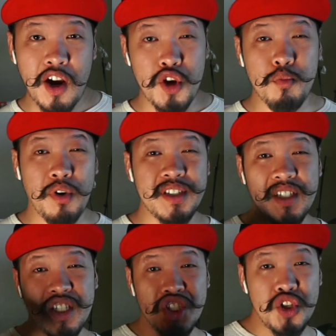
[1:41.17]
Are you
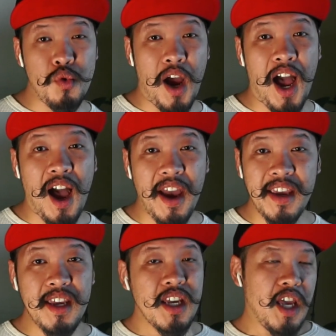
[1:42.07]
pricing it too high?
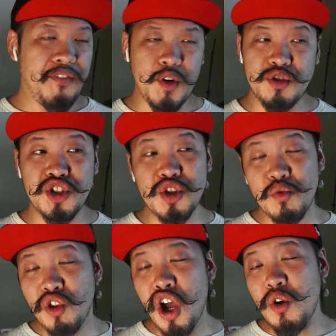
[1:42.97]
If it was too
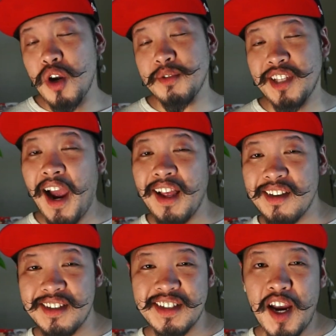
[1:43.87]
low and it was a highly
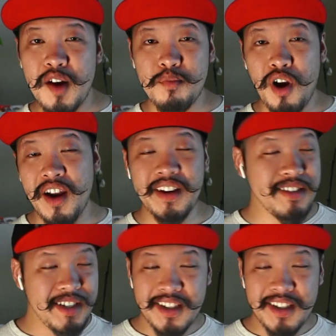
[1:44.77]
desired product,